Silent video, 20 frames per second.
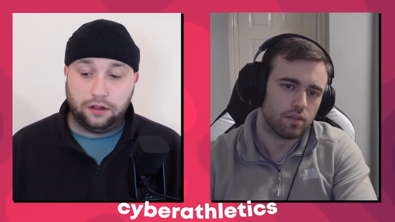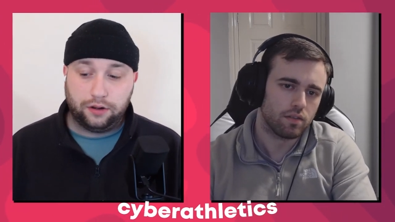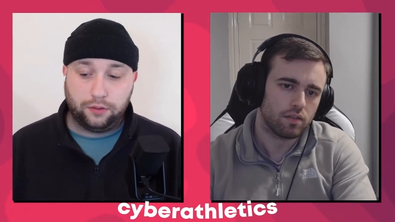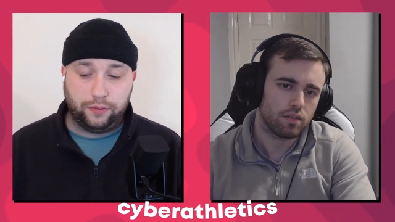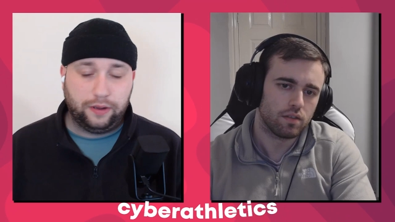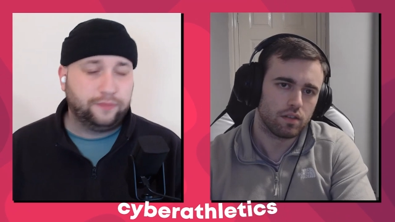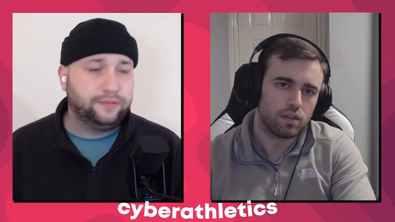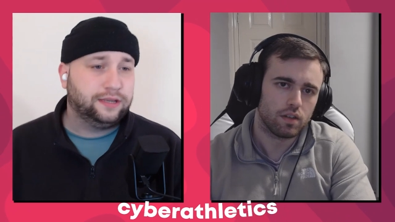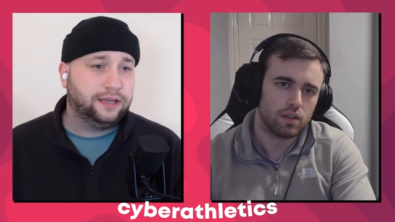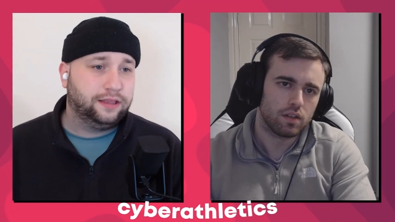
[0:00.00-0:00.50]

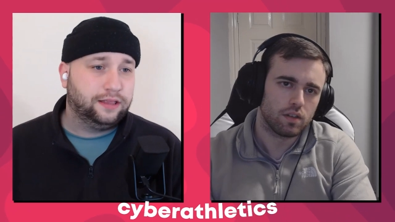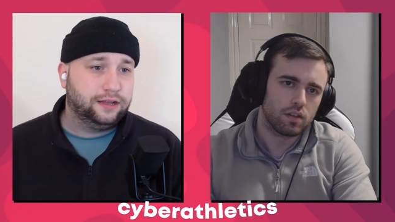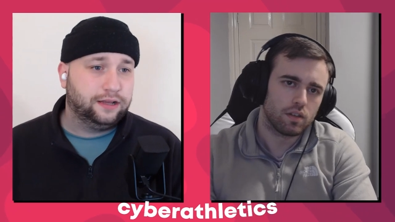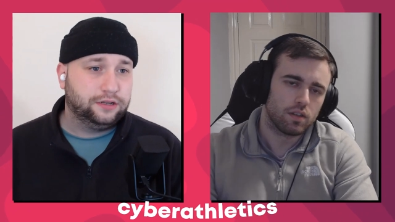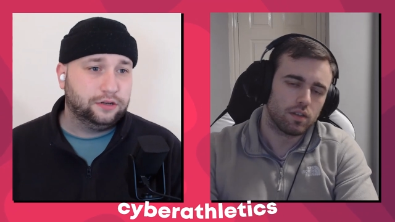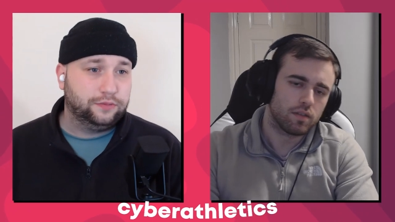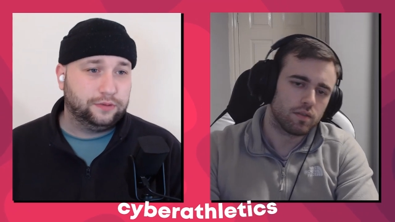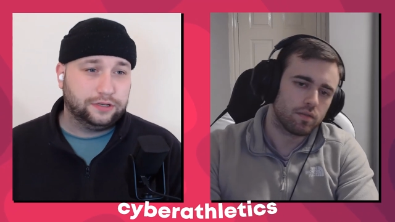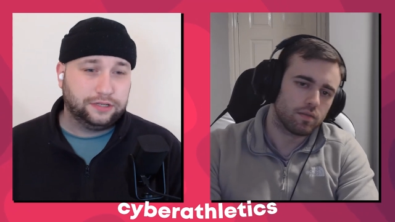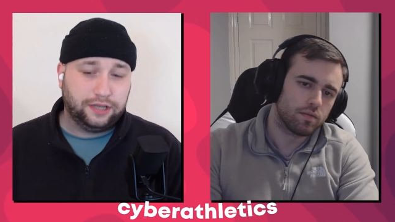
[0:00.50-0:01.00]
Speaker 1: on a website that
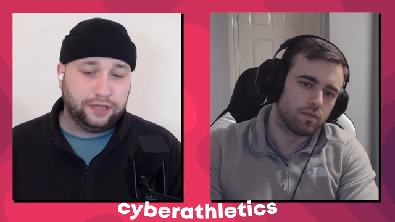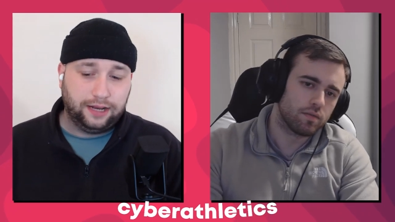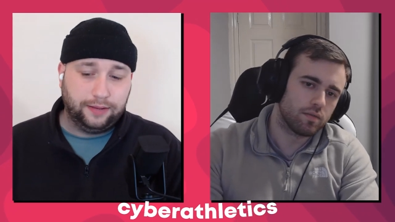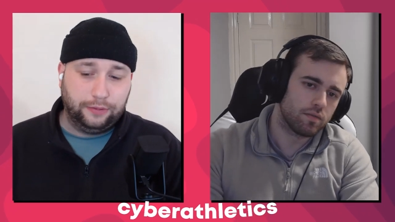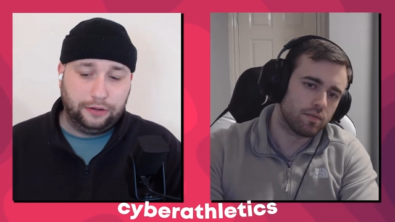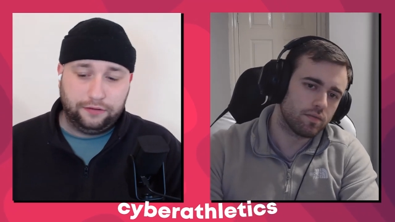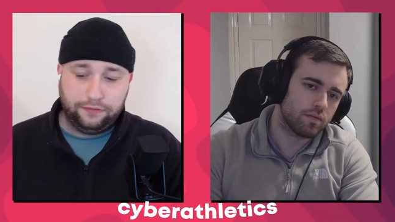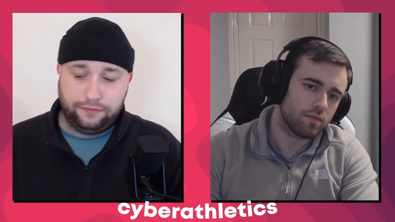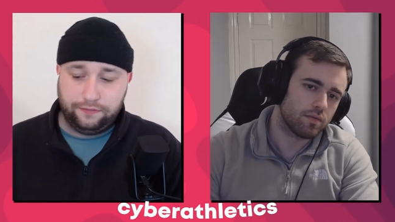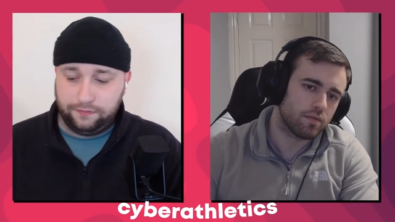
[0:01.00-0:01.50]
I don't want to say
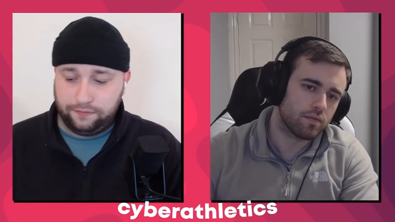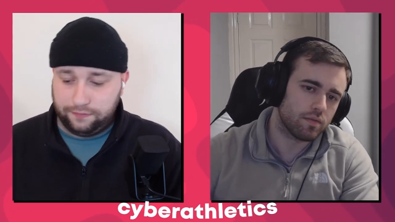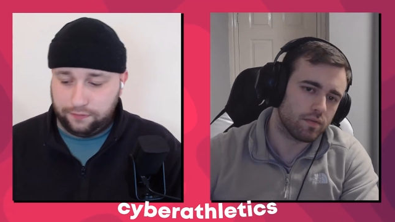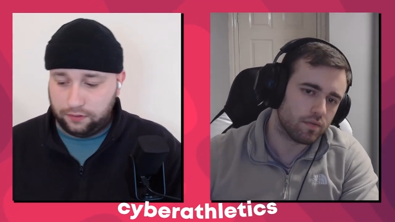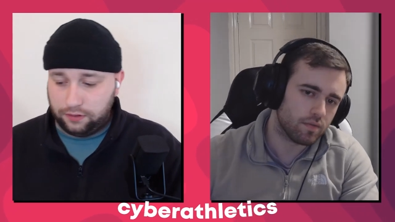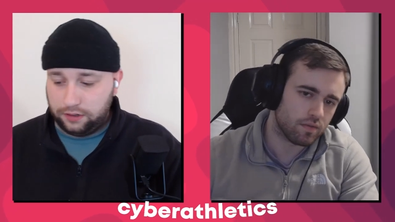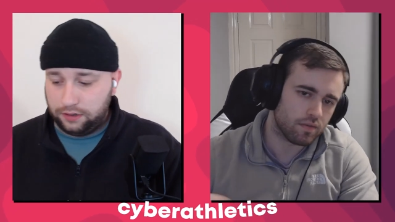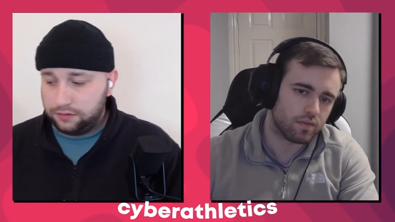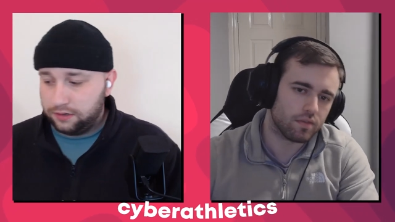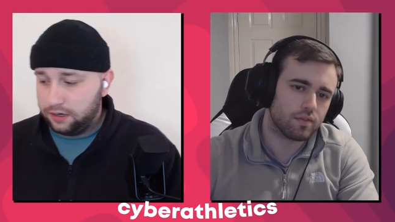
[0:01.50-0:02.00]
anymore.
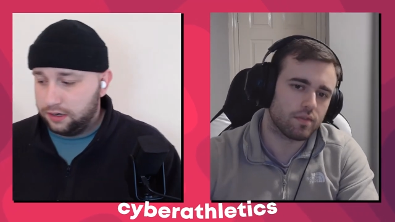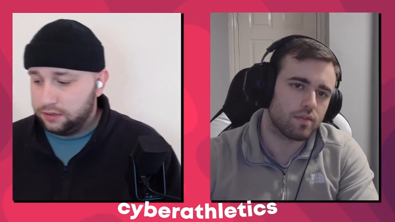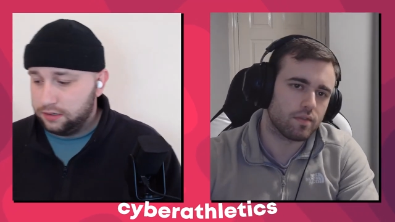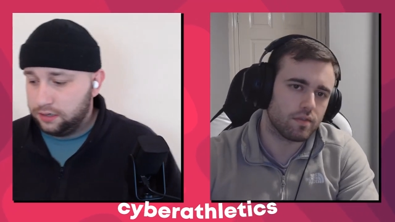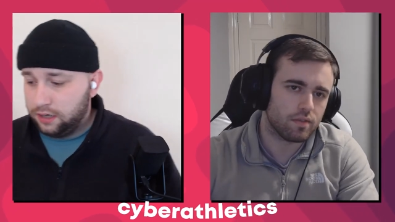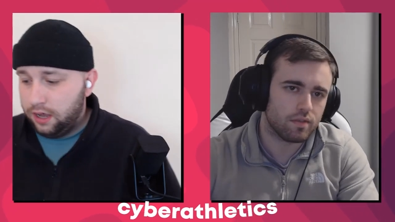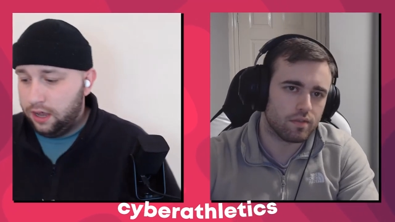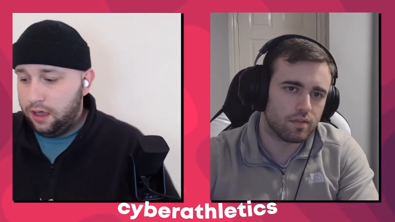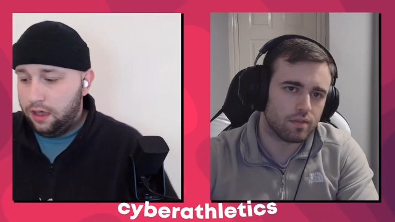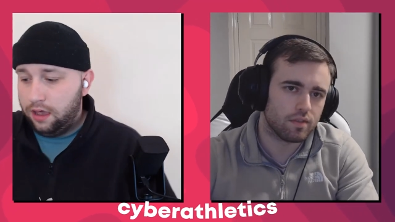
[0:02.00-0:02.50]
Fuck those
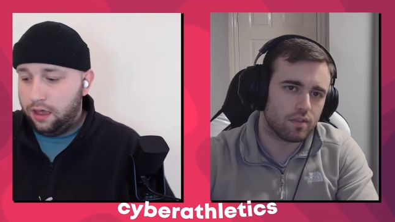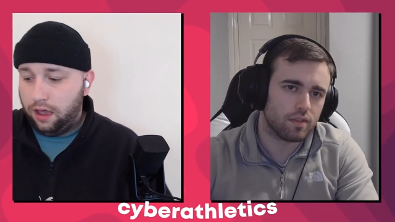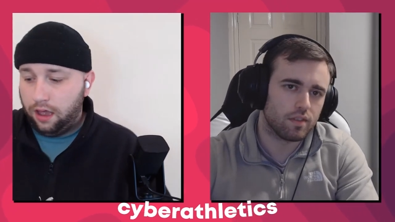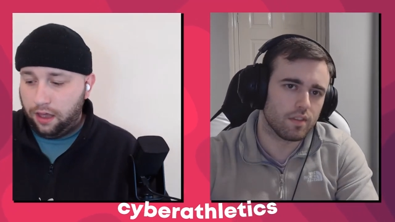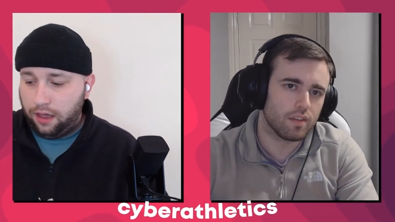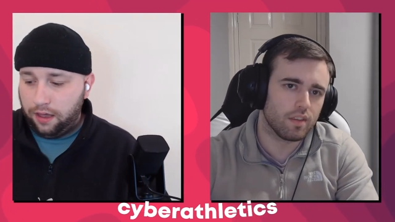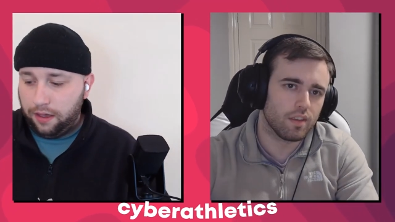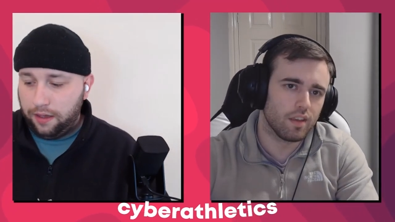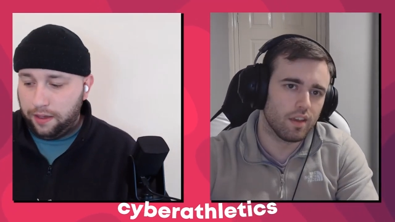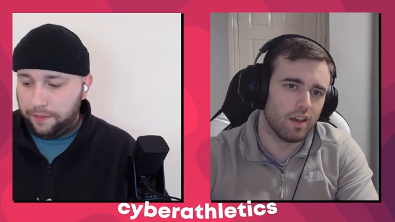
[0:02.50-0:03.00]
guys.
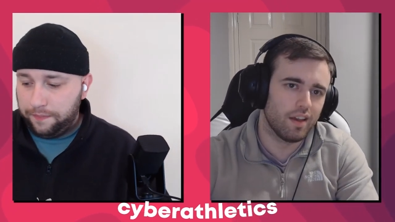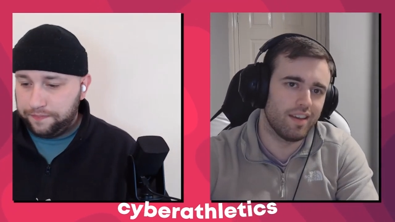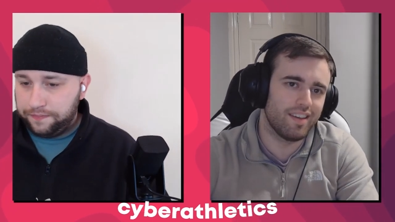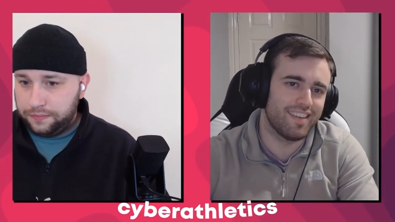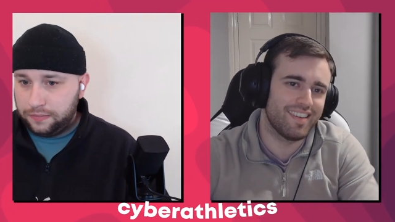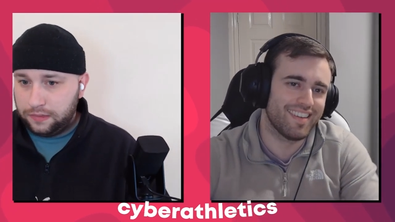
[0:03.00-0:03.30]
Um,